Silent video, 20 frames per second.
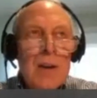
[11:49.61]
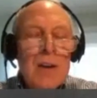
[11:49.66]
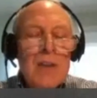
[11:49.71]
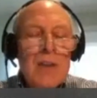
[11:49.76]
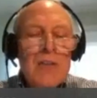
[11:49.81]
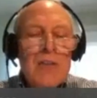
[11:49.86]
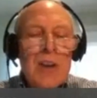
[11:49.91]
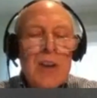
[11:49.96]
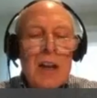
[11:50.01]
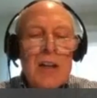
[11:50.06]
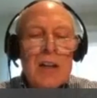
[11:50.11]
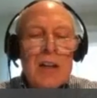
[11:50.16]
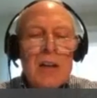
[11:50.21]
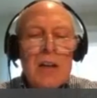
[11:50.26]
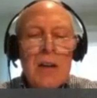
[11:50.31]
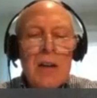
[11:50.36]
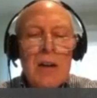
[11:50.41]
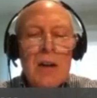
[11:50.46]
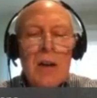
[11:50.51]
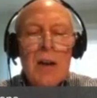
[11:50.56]

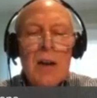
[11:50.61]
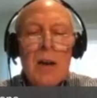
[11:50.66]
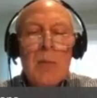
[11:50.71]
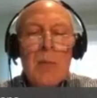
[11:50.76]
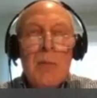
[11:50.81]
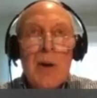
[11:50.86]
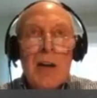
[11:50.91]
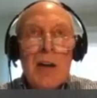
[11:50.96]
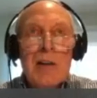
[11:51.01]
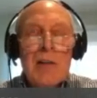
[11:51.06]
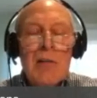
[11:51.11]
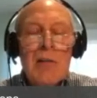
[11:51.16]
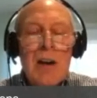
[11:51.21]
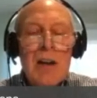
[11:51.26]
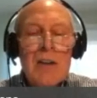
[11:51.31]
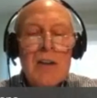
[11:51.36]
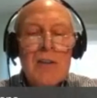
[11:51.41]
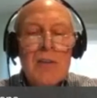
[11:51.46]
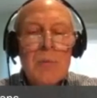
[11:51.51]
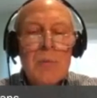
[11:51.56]
Second, by
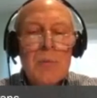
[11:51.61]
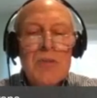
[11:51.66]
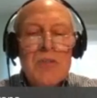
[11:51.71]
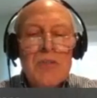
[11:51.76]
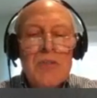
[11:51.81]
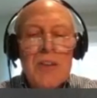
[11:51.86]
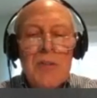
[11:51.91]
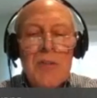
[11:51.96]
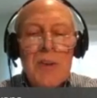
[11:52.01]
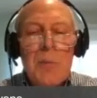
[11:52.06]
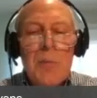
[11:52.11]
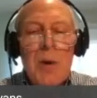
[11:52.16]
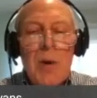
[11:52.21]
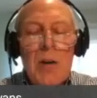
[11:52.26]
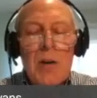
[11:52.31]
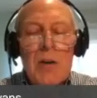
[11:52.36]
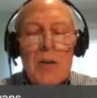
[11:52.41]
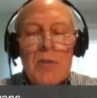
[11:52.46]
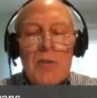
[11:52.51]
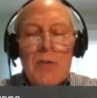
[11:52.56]
creating specific
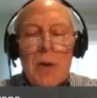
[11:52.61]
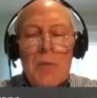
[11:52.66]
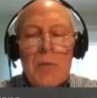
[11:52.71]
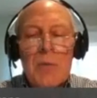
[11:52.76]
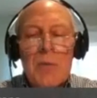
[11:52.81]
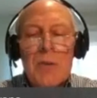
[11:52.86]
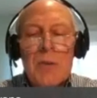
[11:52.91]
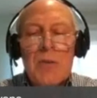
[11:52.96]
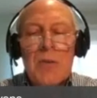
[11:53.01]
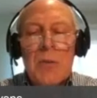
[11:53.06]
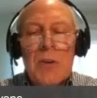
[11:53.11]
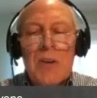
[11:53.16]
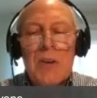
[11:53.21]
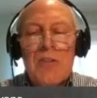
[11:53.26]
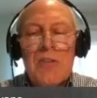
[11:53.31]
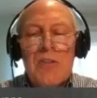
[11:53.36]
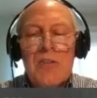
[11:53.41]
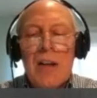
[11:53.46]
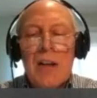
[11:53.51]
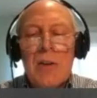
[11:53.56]
partnerships between
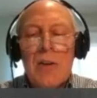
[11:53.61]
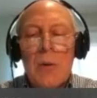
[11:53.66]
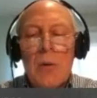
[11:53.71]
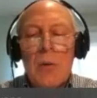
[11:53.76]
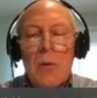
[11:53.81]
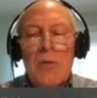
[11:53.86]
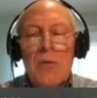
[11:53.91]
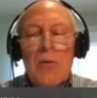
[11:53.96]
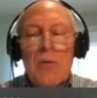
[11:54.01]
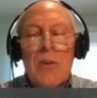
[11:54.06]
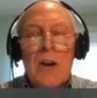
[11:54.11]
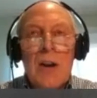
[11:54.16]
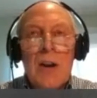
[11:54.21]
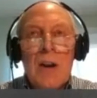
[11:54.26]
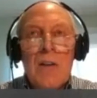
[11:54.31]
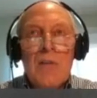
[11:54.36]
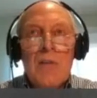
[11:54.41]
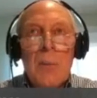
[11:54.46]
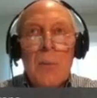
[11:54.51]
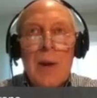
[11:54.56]
stakeholders
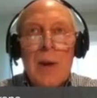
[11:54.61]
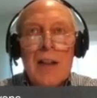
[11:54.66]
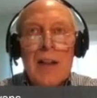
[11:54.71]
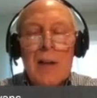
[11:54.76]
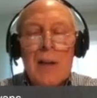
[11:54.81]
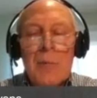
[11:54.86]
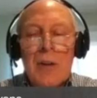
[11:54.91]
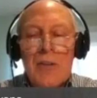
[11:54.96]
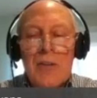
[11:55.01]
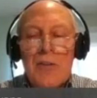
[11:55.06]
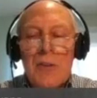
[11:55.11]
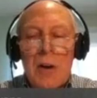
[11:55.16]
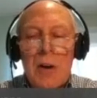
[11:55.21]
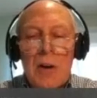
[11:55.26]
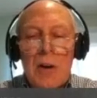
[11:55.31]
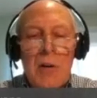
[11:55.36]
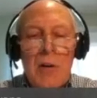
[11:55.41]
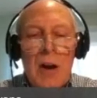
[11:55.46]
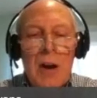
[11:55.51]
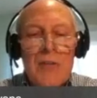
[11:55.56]
from elements
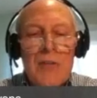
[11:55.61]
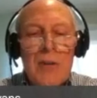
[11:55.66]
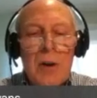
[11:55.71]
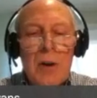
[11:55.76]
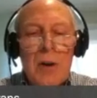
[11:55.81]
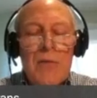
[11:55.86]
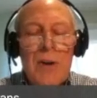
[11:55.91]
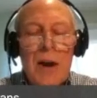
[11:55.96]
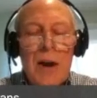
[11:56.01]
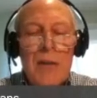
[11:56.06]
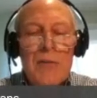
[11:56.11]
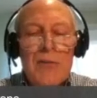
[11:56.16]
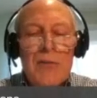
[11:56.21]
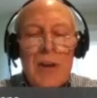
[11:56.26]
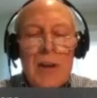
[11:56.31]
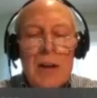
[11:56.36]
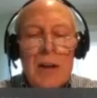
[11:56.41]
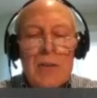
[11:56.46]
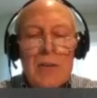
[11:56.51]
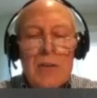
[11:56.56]
across our five
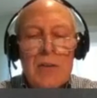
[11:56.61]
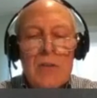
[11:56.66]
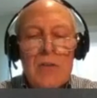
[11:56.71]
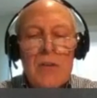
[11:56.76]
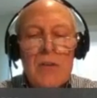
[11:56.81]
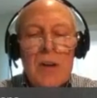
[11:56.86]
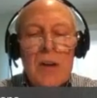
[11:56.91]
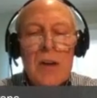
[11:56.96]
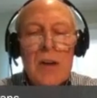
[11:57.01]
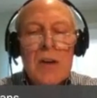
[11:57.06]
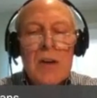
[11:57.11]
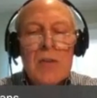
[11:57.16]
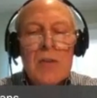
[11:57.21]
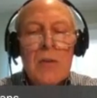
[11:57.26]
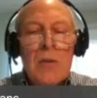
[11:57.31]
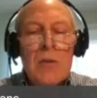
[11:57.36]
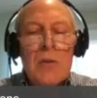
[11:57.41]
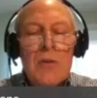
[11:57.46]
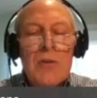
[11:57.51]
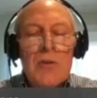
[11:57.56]
sectors
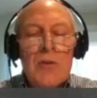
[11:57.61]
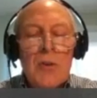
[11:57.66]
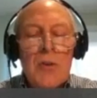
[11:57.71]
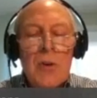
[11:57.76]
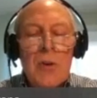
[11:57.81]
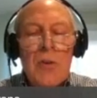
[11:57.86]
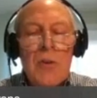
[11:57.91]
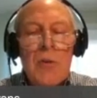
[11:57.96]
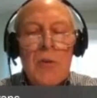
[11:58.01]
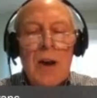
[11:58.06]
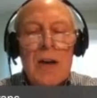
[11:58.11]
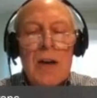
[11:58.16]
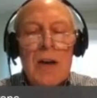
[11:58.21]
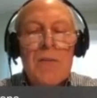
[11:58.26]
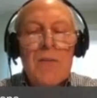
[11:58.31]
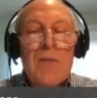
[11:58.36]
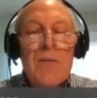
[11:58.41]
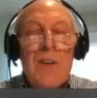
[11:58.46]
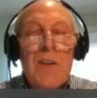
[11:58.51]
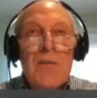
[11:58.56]
to ensure the right
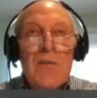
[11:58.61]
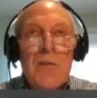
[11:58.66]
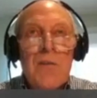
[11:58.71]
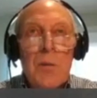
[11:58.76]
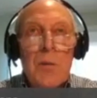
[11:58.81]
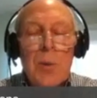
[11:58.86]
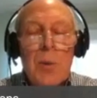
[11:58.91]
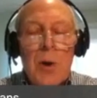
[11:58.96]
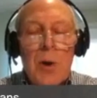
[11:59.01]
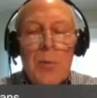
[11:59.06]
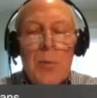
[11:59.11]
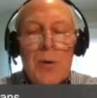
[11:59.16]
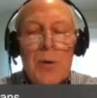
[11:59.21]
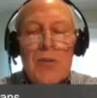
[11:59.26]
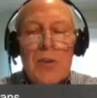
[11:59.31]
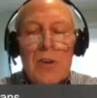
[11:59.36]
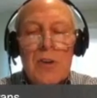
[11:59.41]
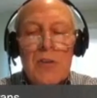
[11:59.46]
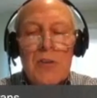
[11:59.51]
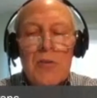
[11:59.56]

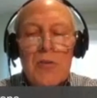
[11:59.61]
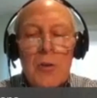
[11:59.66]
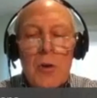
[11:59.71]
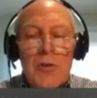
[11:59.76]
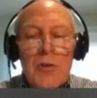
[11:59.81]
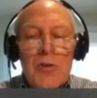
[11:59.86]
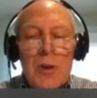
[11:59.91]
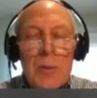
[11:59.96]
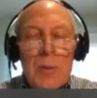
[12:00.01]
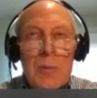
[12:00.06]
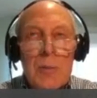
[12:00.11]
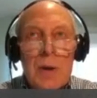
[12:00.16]
fit-for-purpose consortium,